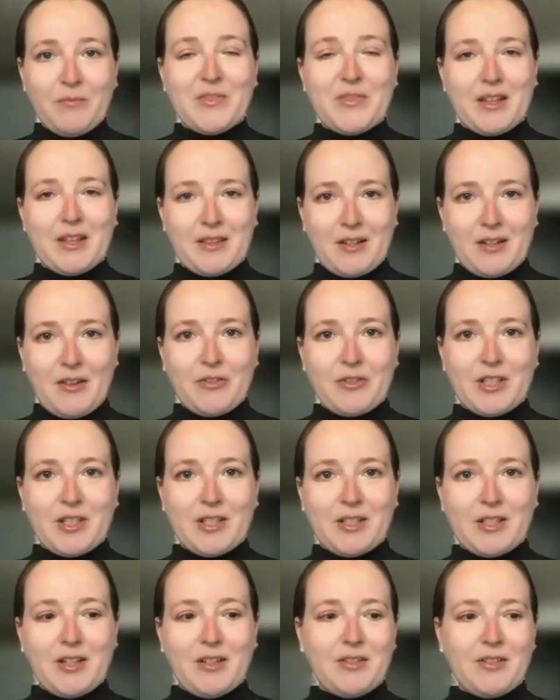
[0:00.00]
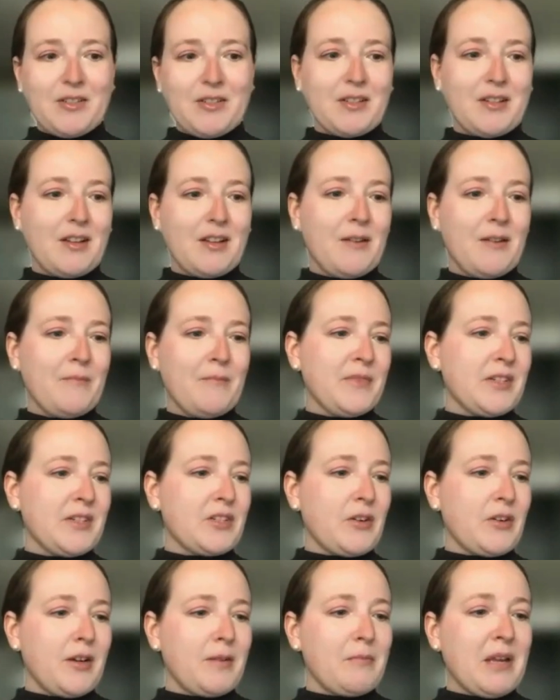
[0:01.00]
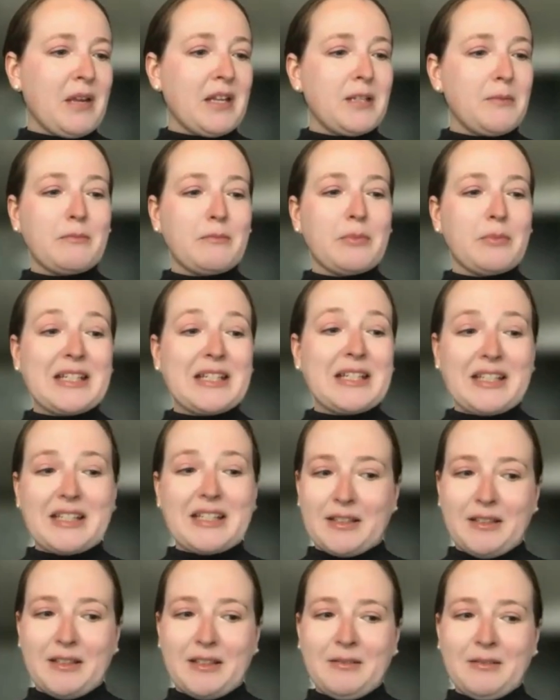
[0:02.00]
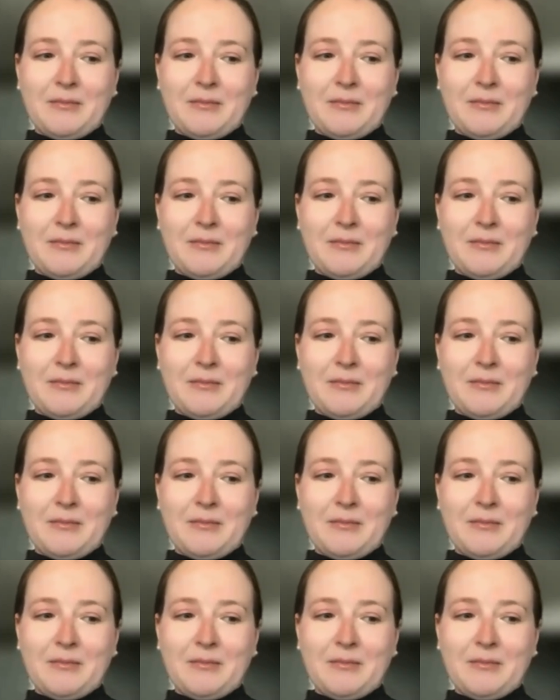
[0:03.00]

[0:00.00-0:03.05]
Death and Other Details, starring Mandy Patinkin,